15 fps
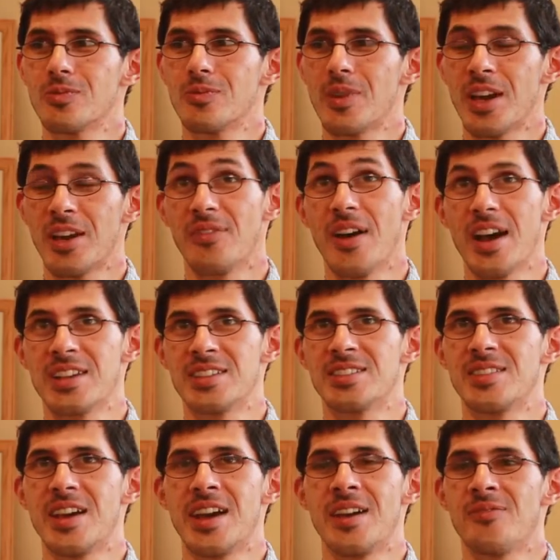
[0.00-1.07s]

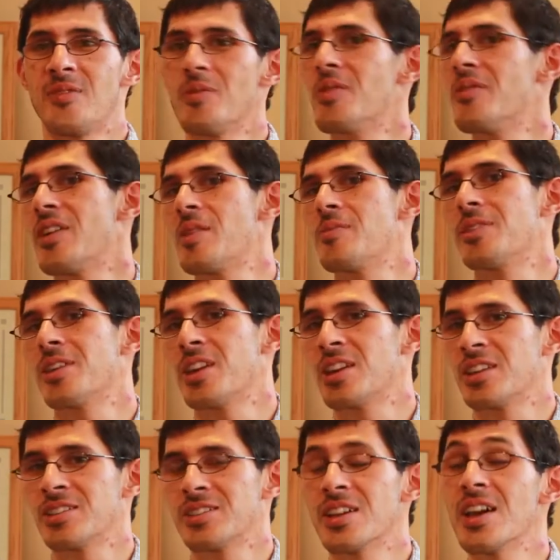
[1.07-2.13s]
advised at from the very beginning
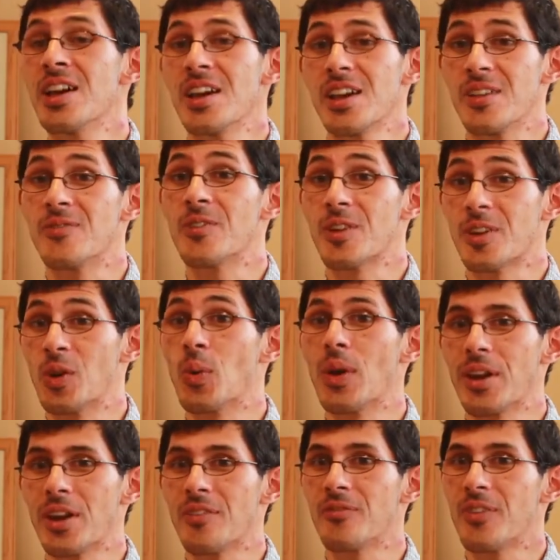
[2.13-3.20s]
is, if you're going to
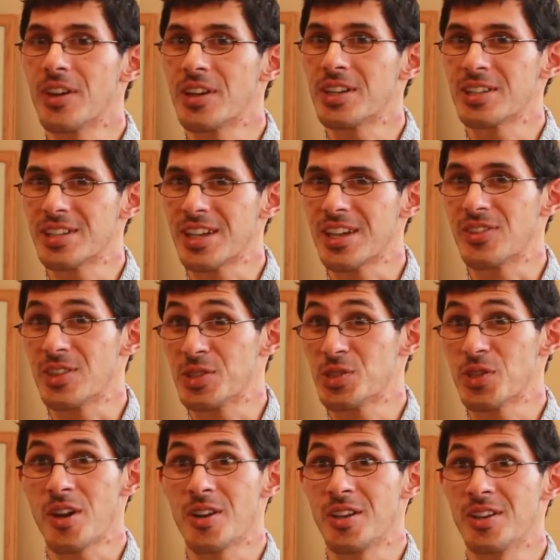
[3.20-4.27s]
wait on funding to get this
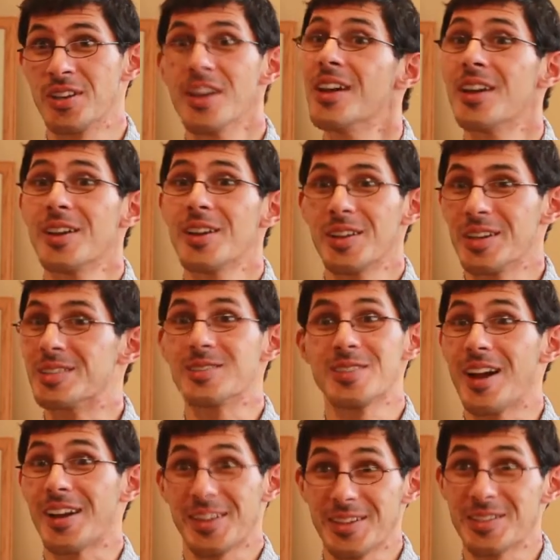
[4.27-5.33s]
started, it's
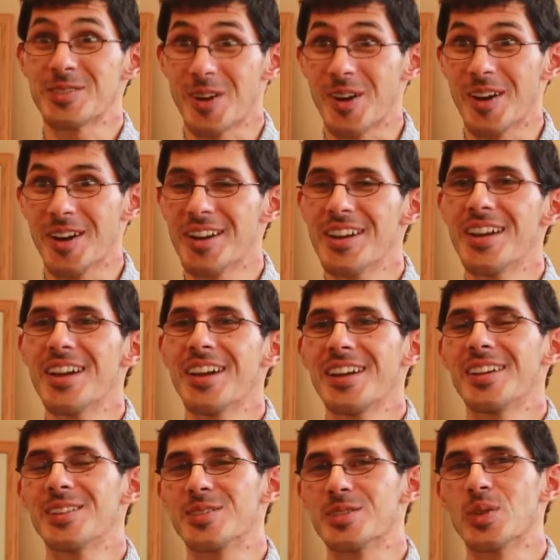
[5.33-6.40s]
not going to start.
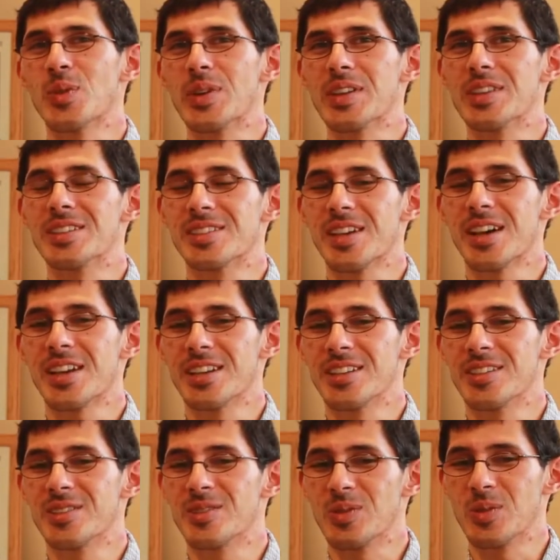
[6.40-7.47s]
And so we
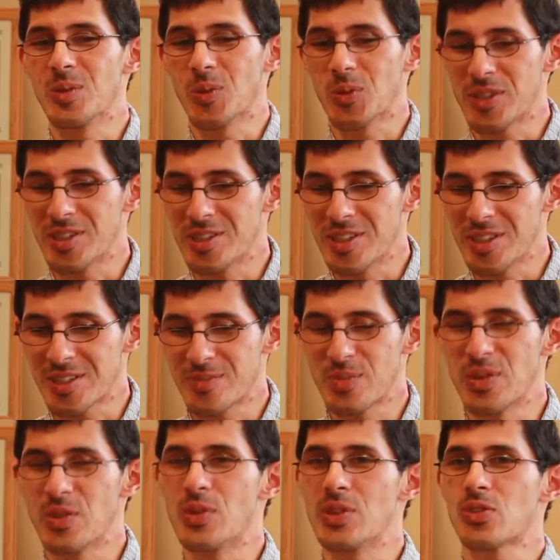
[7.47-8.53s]
decided to just
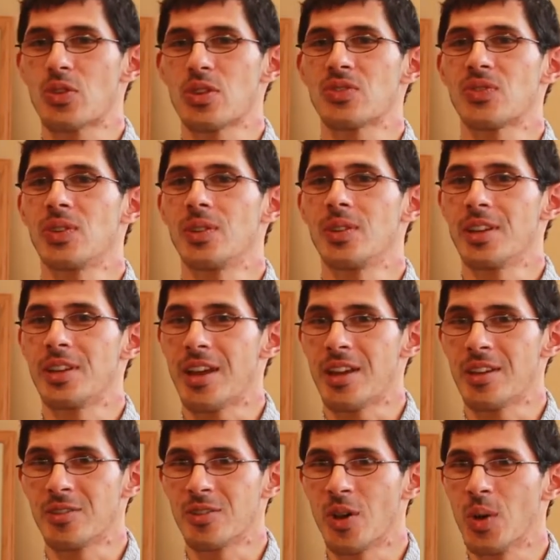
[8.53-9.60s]
be resourceful
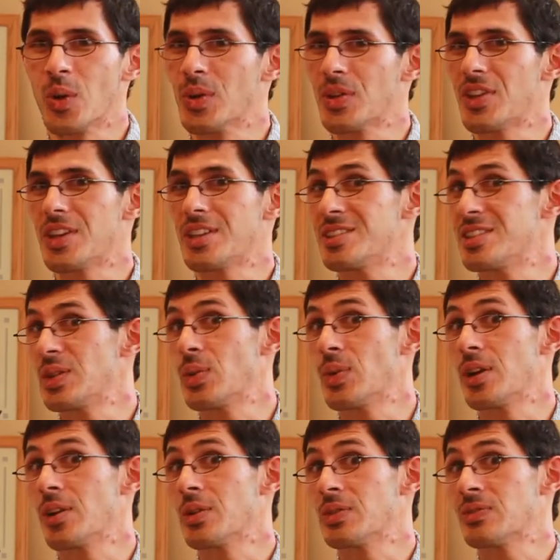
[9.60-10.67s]
and go with it and see where
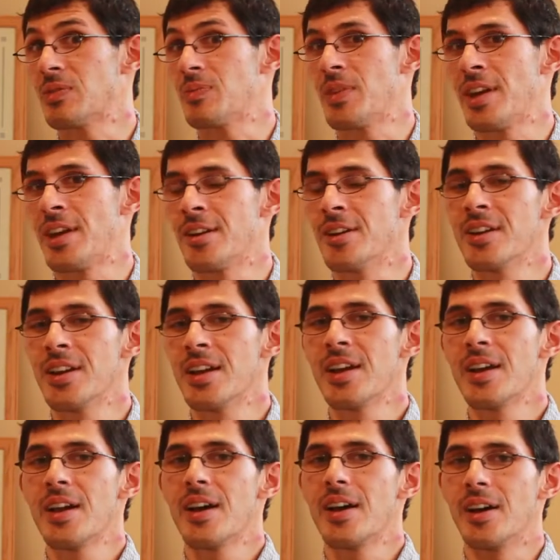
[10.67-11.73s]
it goes from there.
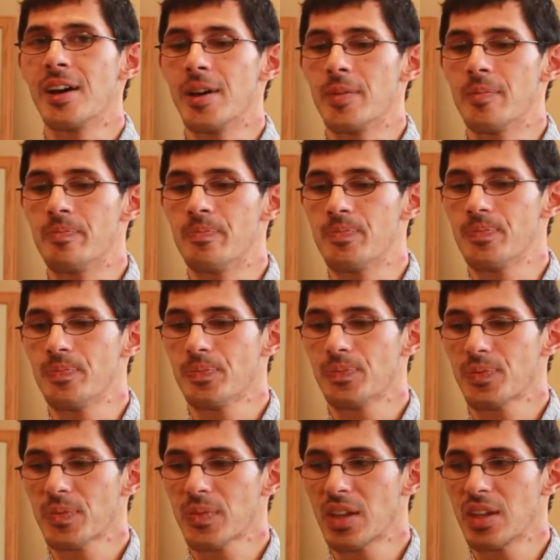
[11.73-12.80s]

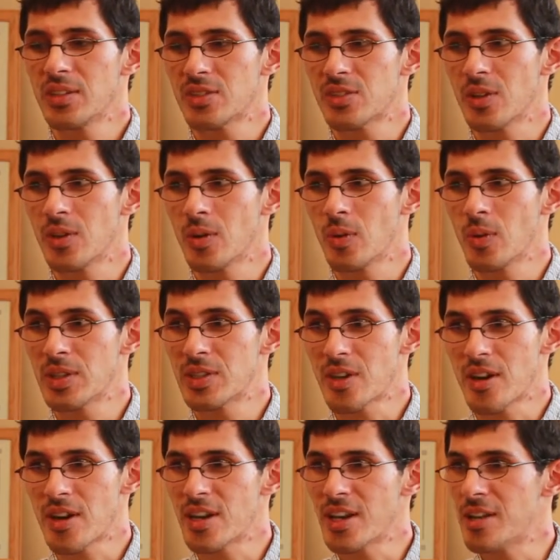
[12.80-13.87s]
And so we
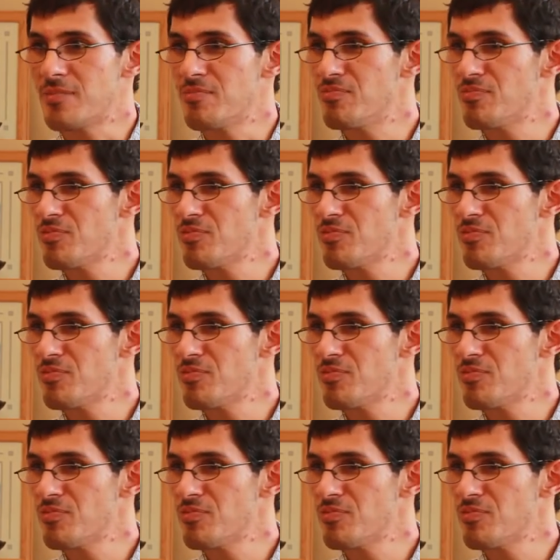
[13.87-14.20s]
started it